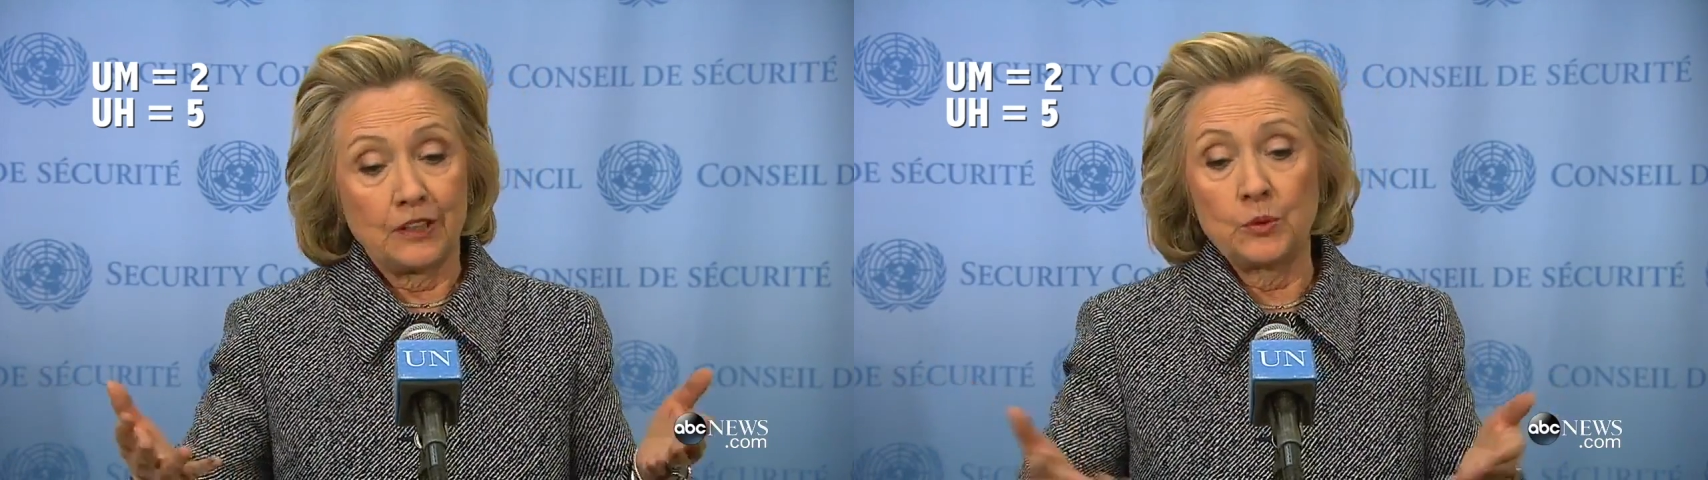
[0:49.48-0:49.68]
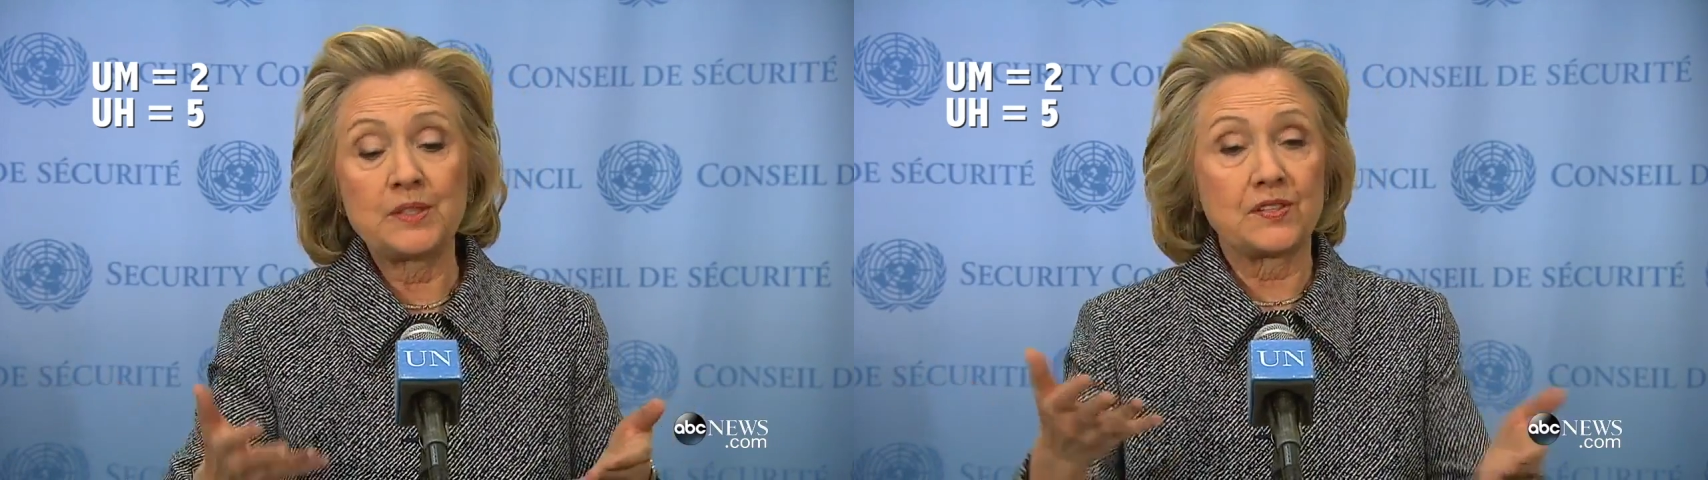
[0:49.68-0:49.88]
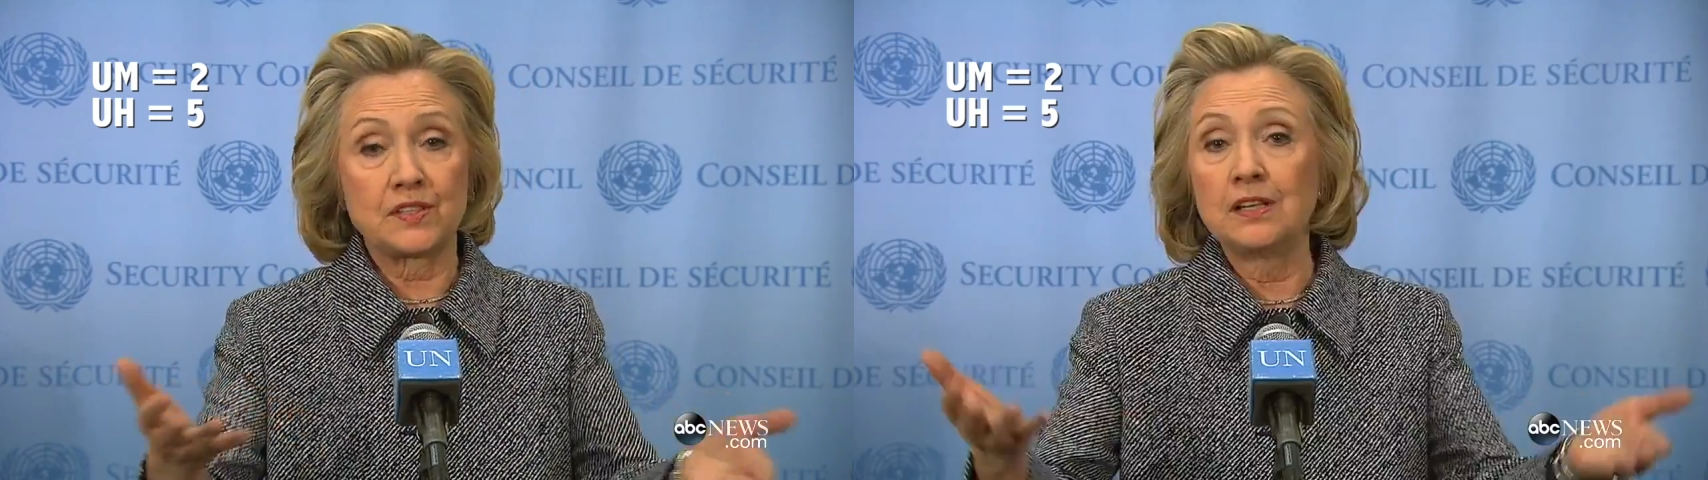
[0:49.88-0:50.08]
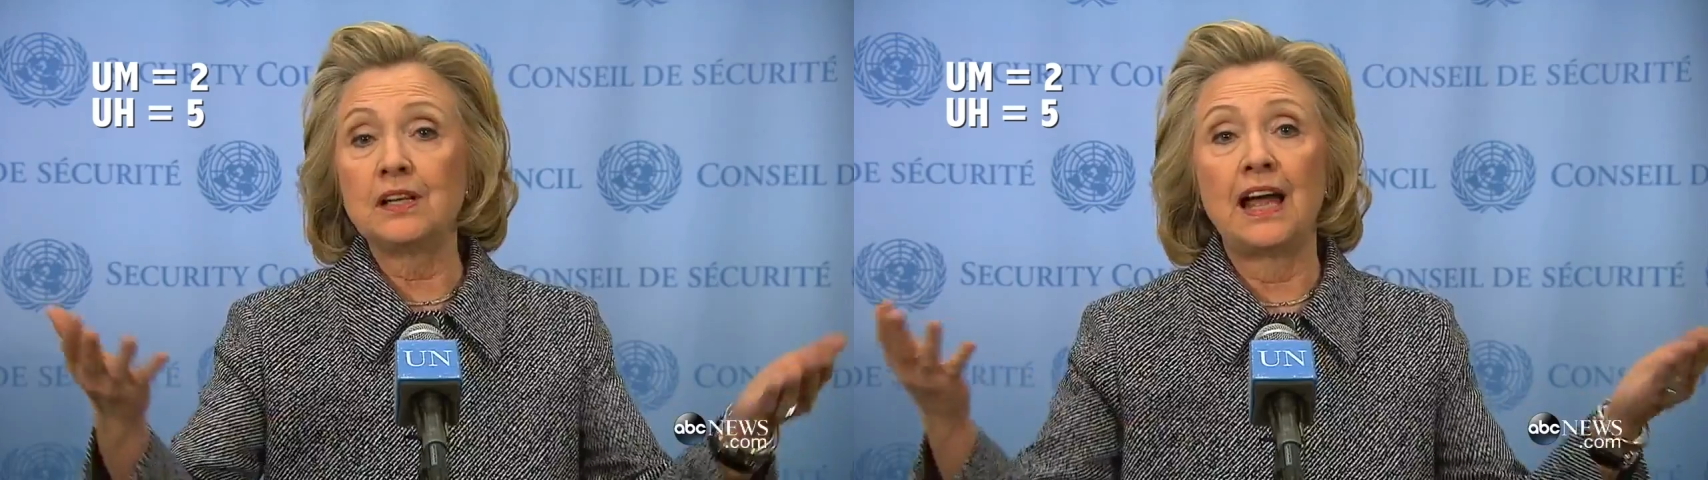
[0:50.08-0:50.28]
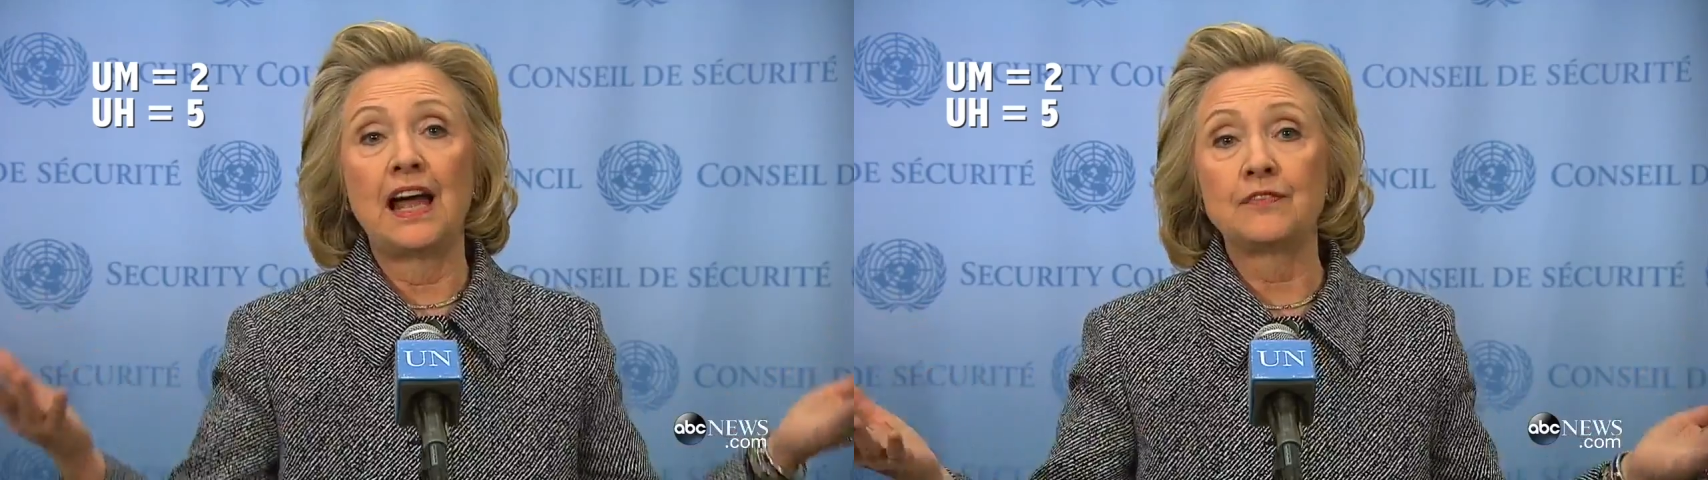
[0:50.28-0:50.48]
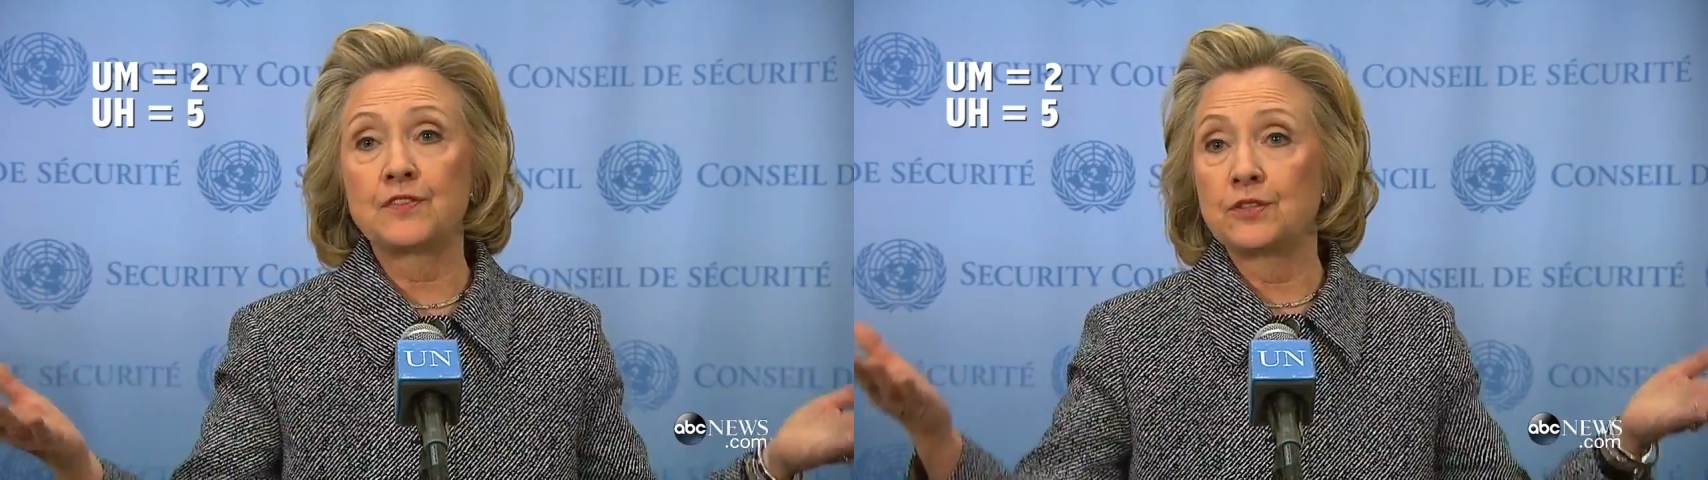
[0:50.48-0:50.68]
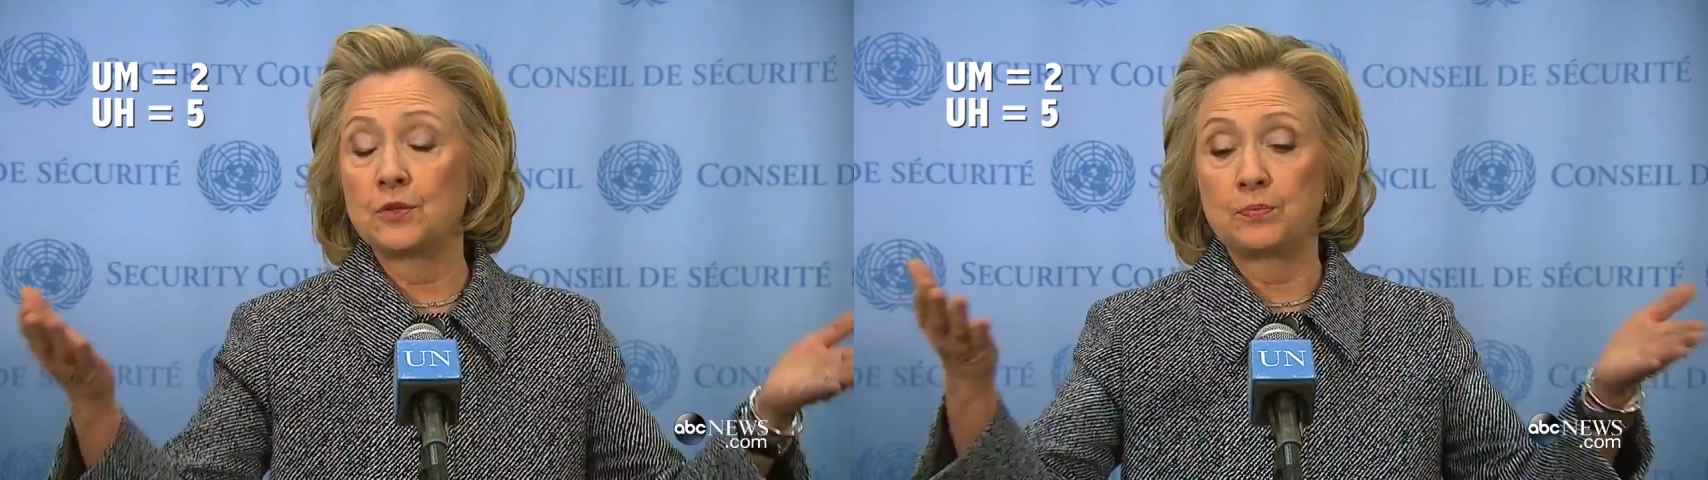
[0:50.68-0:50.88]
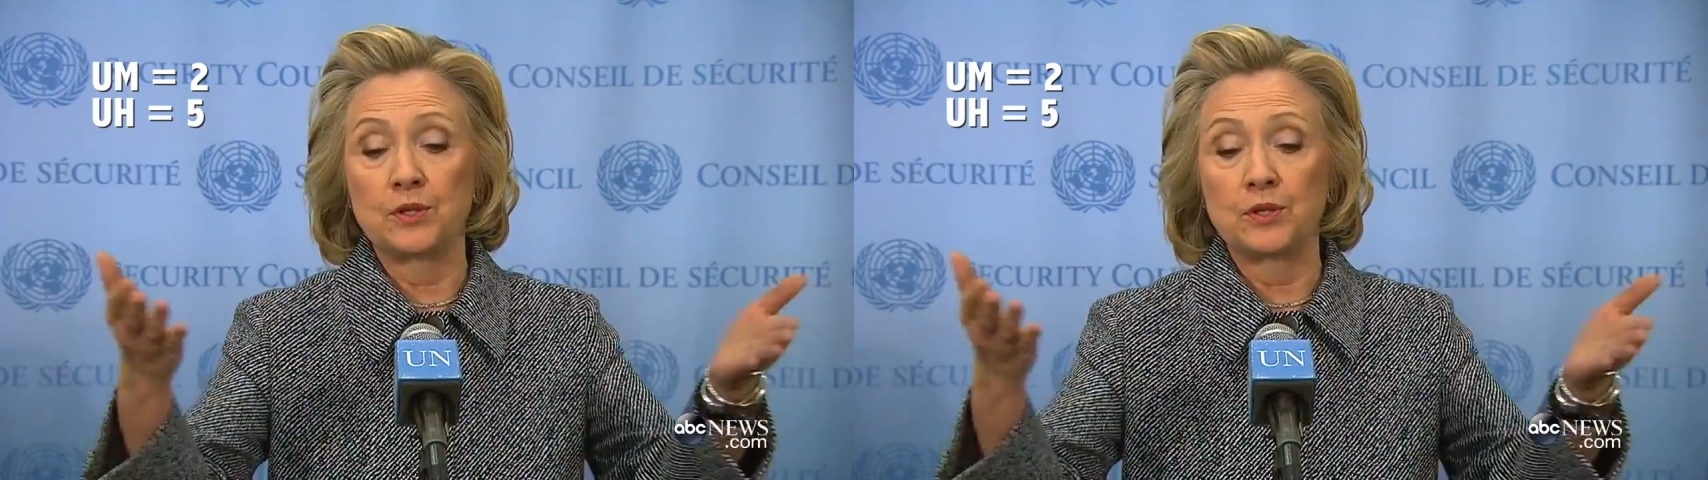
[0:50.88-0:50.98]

you would still have to